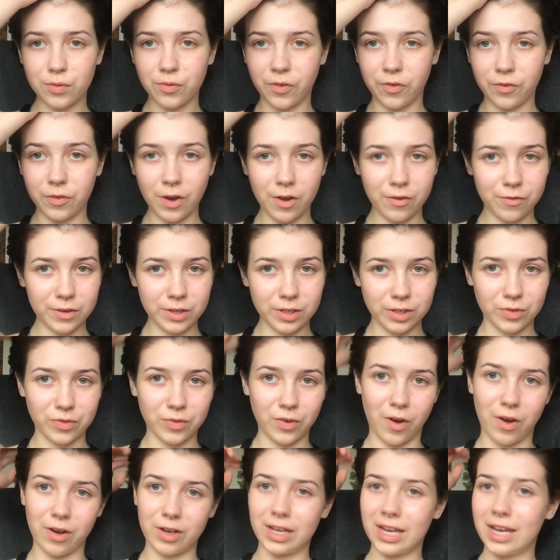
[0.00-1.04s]
fluffy as
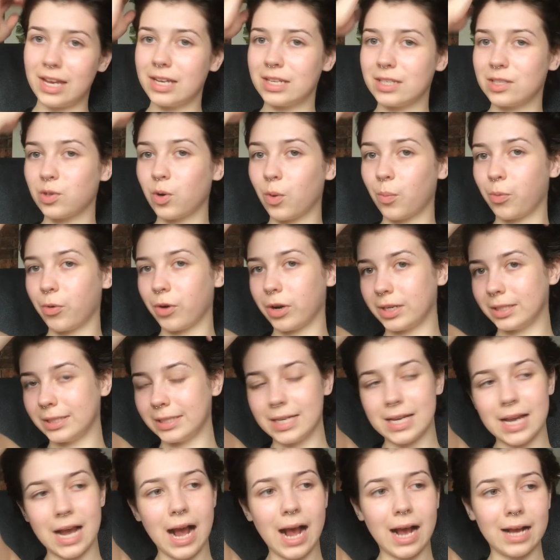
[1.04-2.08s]
fuck. It is not
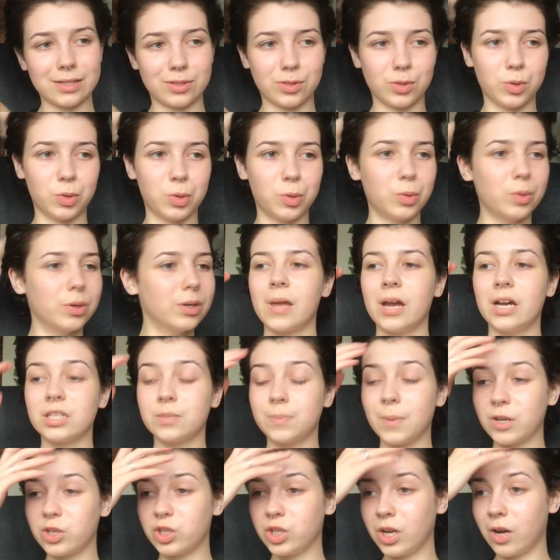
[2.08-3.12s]
prickly at all.
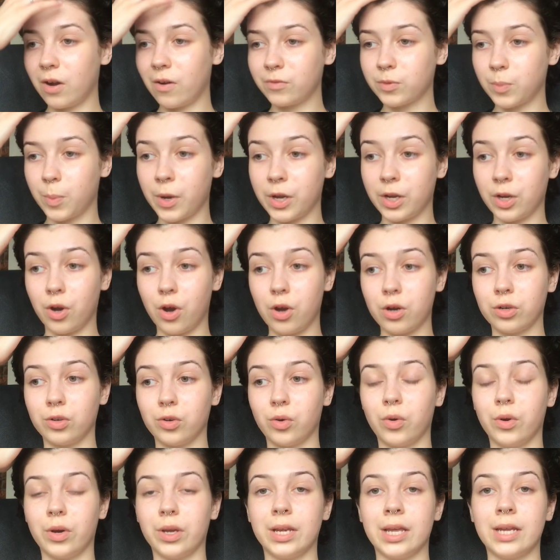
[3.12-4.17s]
Especially after putting
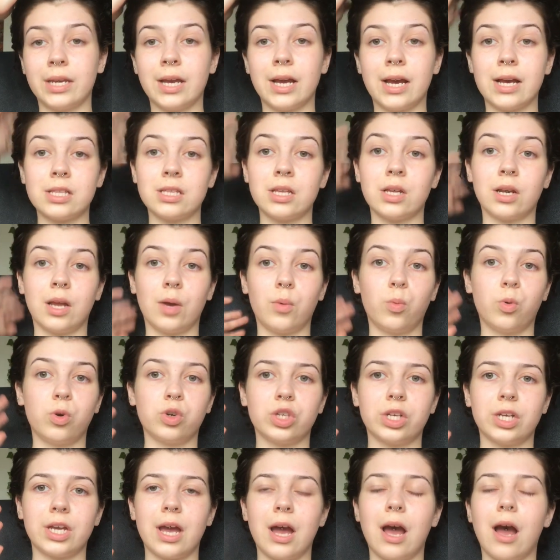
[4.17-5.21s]
coconut oil in it and then like
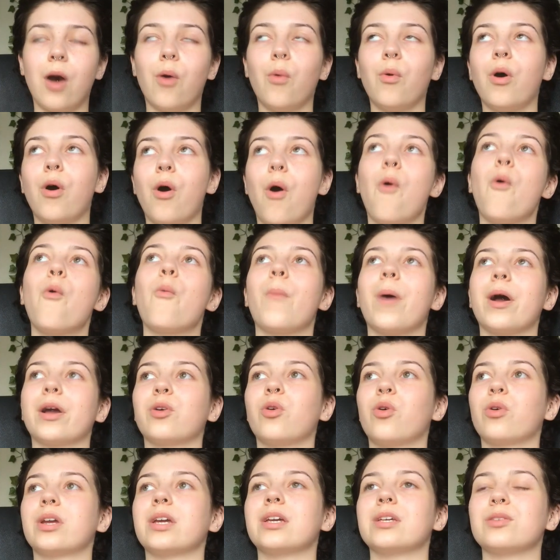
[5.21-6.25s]
washing it out. Oh my
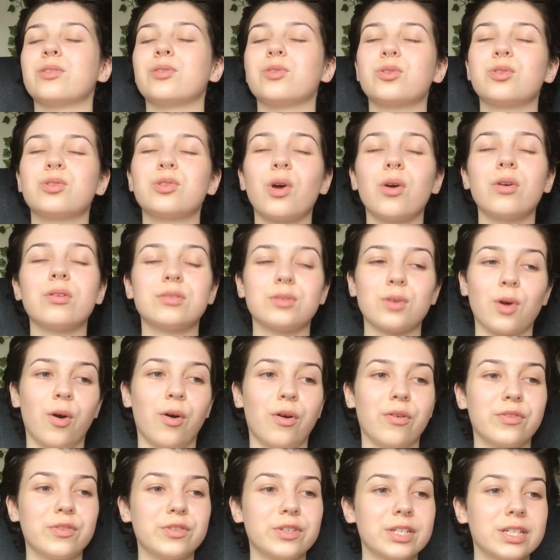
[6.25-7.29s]
god, it is so
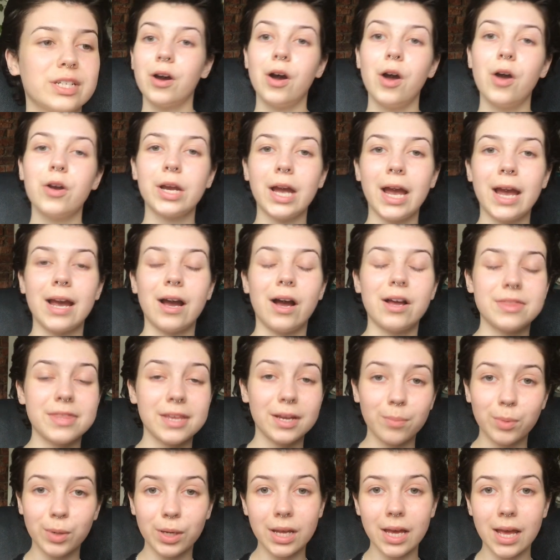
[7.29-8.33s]
soft. Okay, I
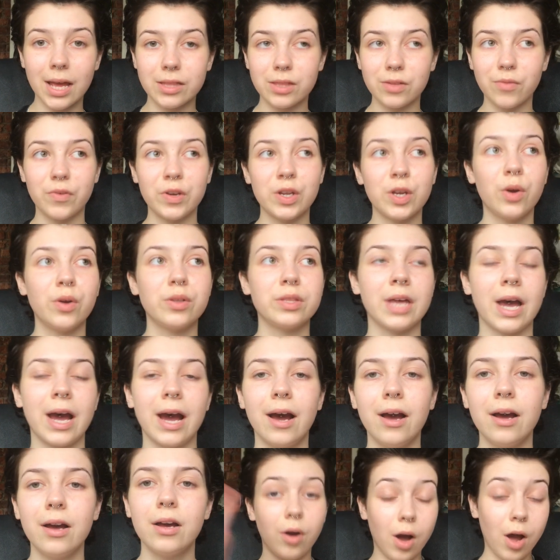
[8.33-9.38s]
think I'm gonna end the video
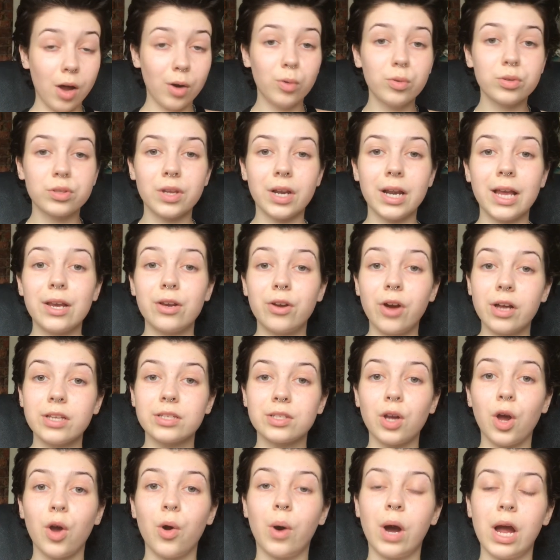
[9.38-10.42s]
there. I'll also let you guys
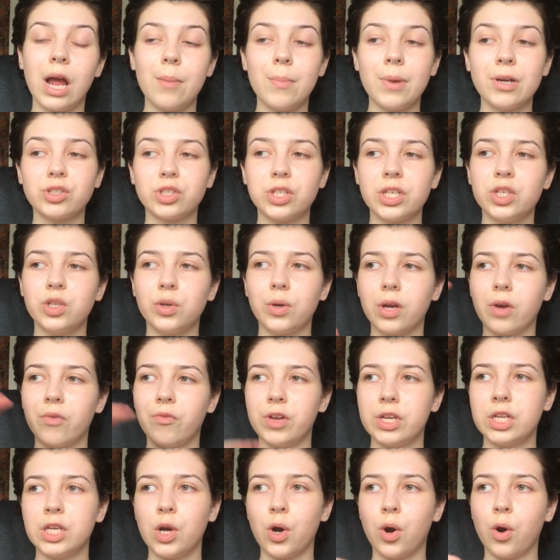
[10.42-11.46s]
know I am actually doing a
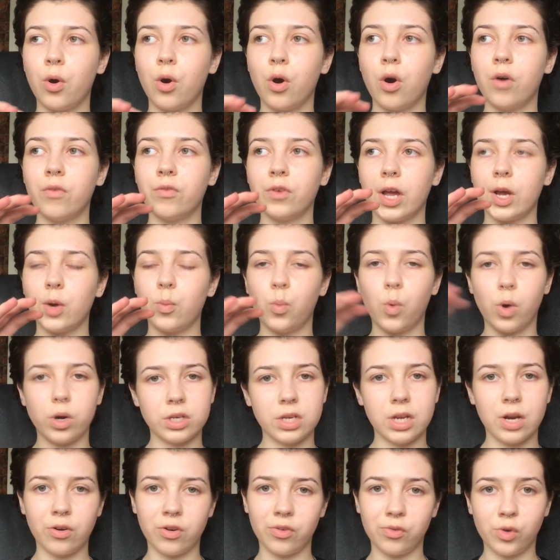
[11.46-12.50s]
video of like 1
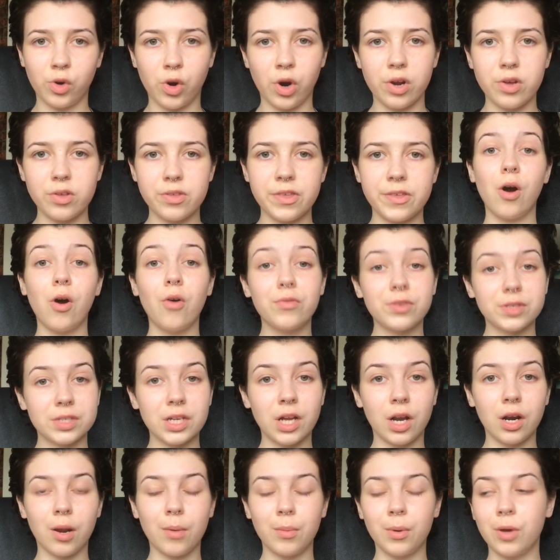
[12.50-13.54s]
year of growth. Obviously
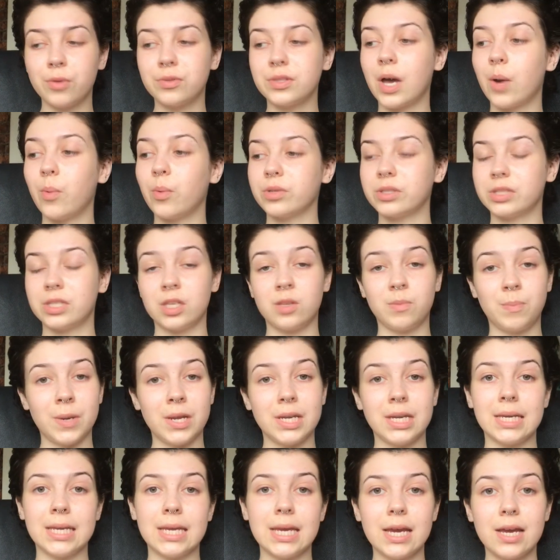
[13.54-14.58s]
I'll upload that once it's
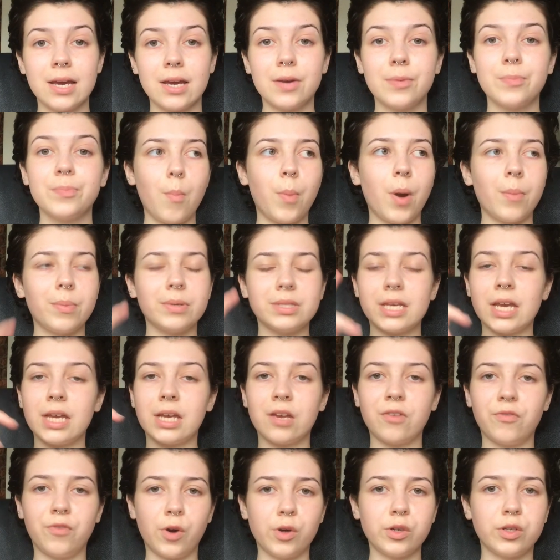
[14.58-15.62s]
been a year, but I've been
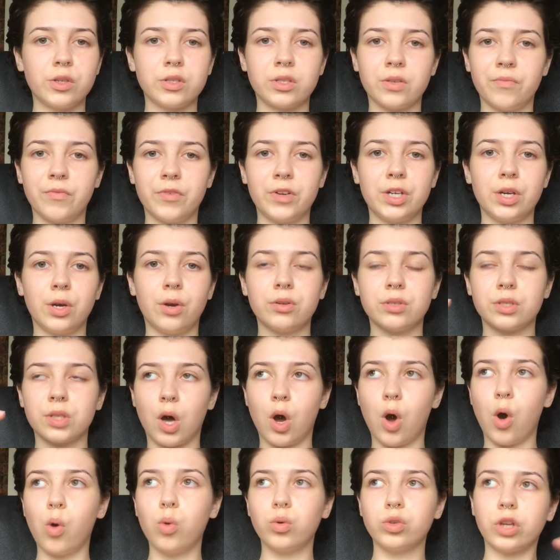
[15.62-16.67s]
taking photos and videos the
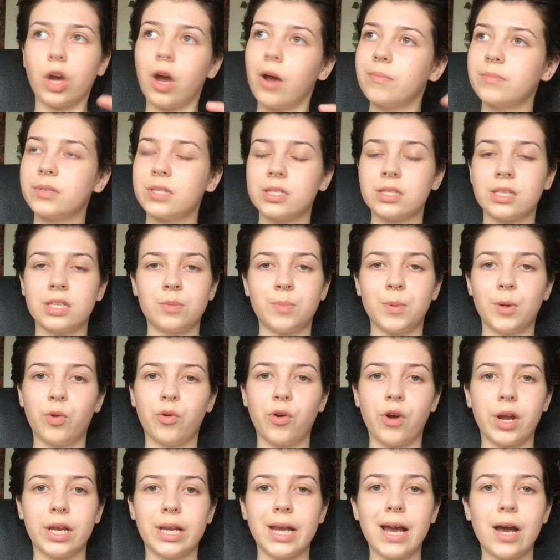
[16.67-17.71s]
whole time since it's been
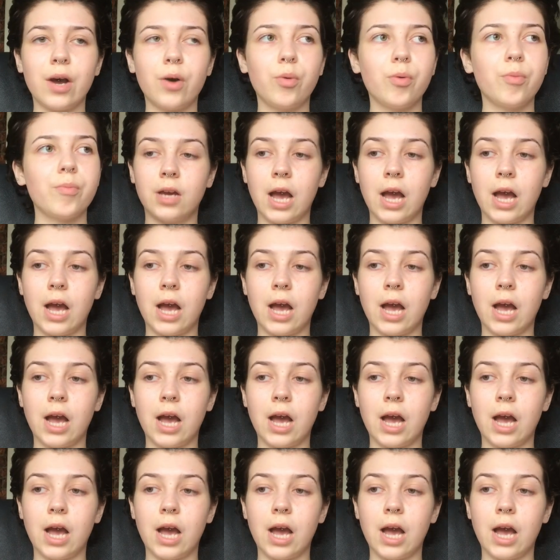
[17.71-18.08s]
growing out,